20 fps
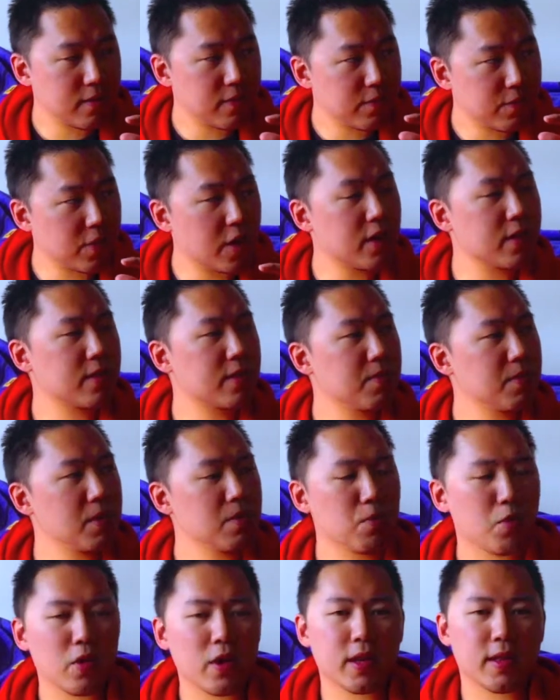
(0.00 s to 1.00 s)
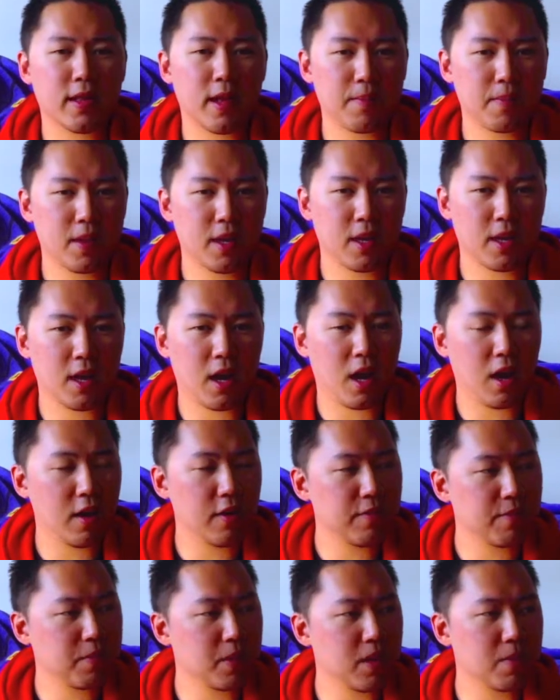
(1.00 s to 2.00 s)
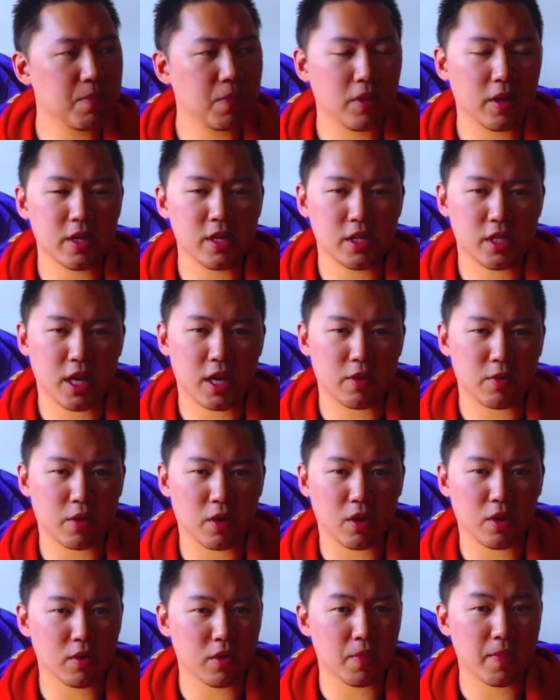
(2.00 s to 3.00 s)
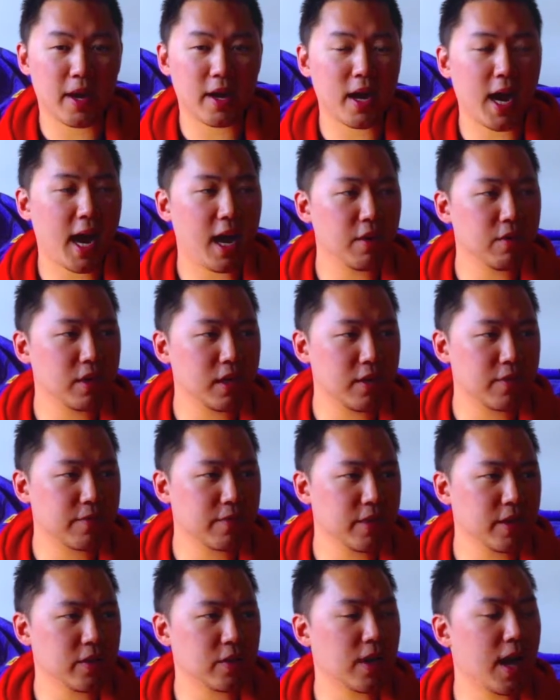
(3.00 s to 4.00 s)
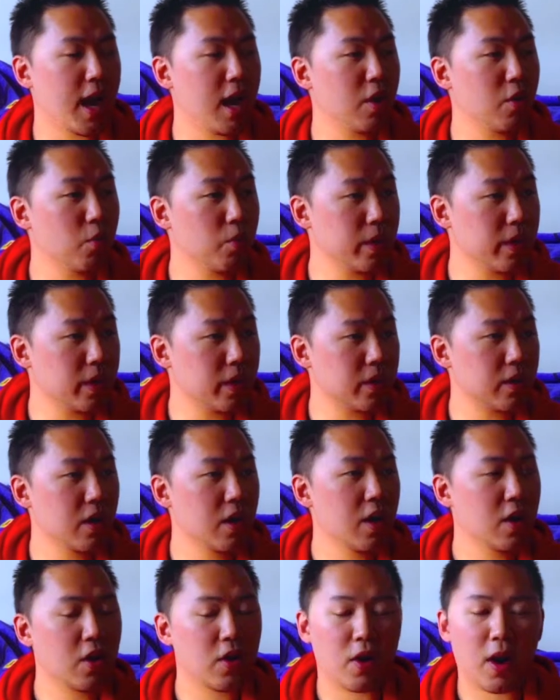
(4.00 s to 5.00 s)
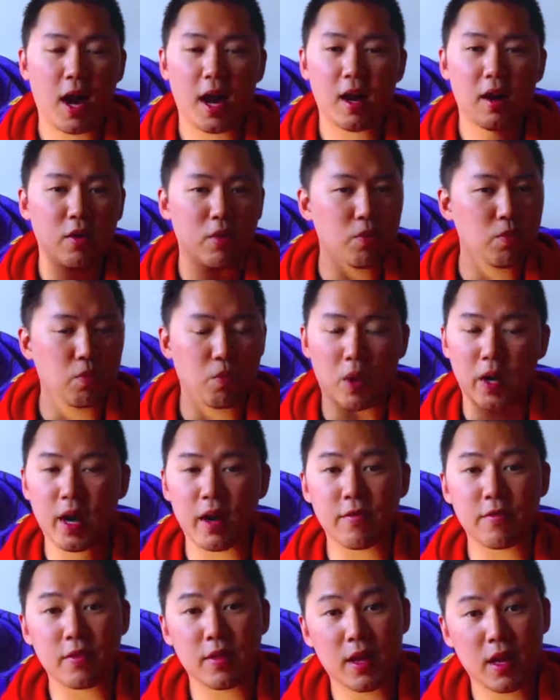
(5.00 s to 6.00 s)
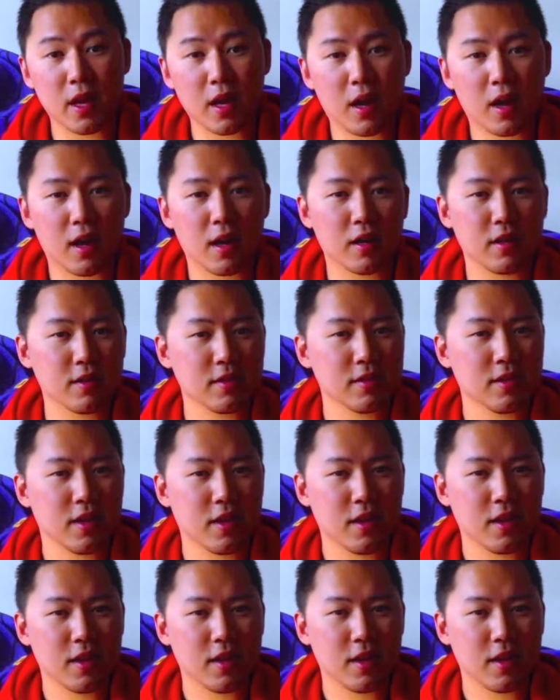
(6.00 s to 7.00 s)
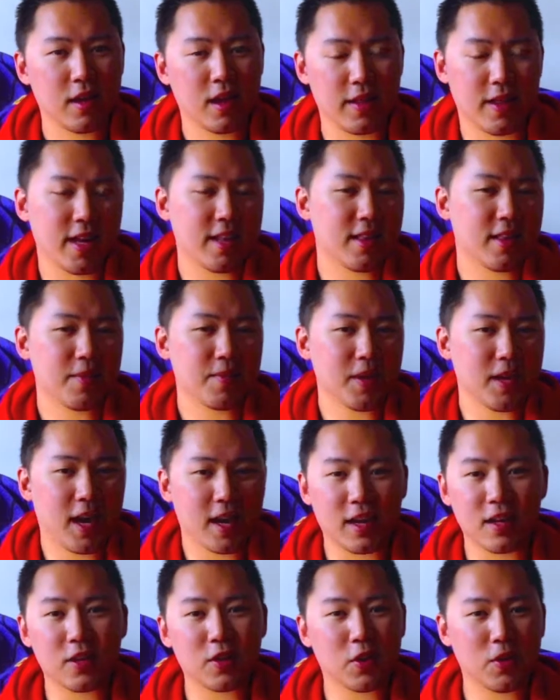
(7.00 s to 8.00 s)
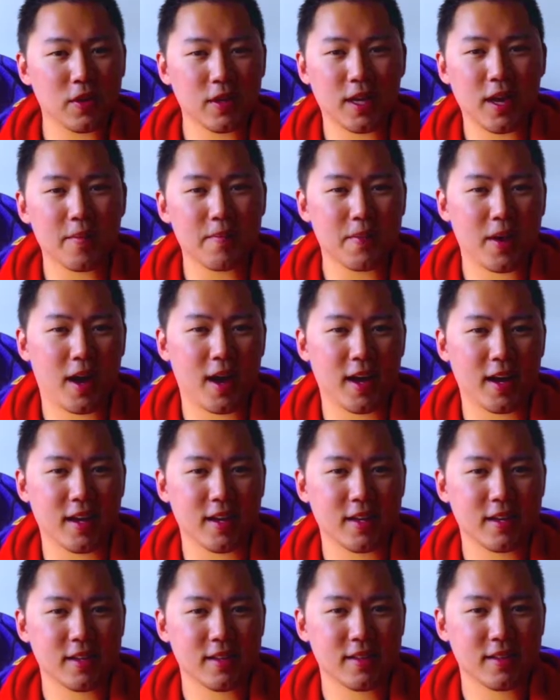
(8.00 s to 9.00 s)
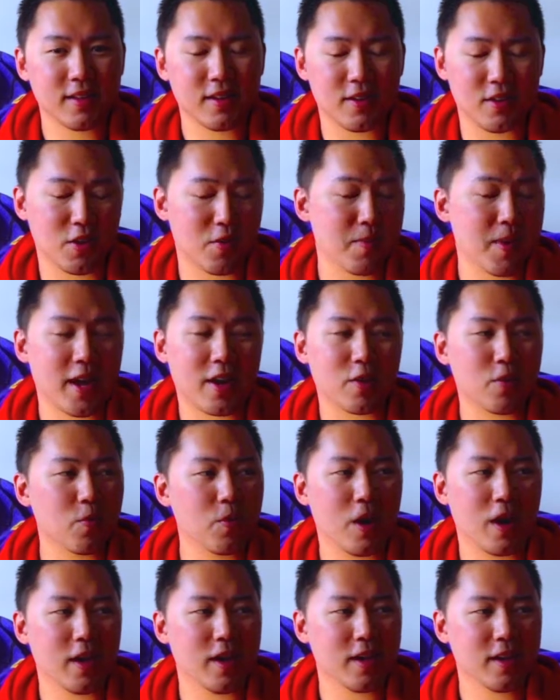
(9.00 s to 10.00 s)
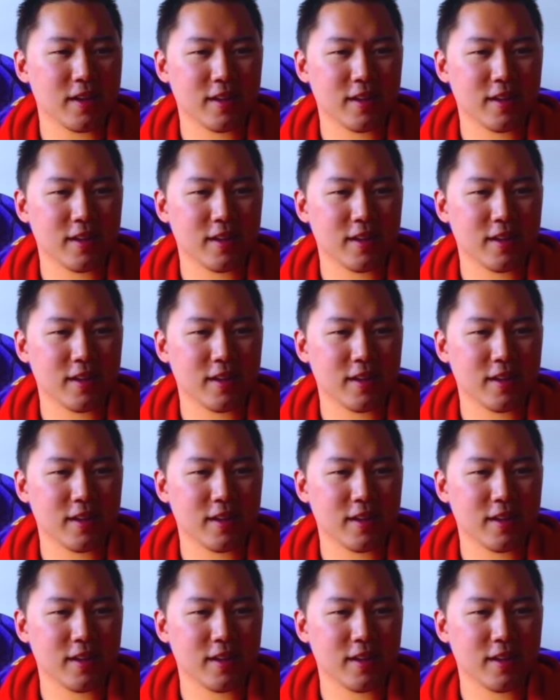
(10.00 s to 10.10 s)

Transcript: for us to be more accepting of people in general, no matter how different or how weird or how whatever they are. And that's something I can totally get behind, no matter what.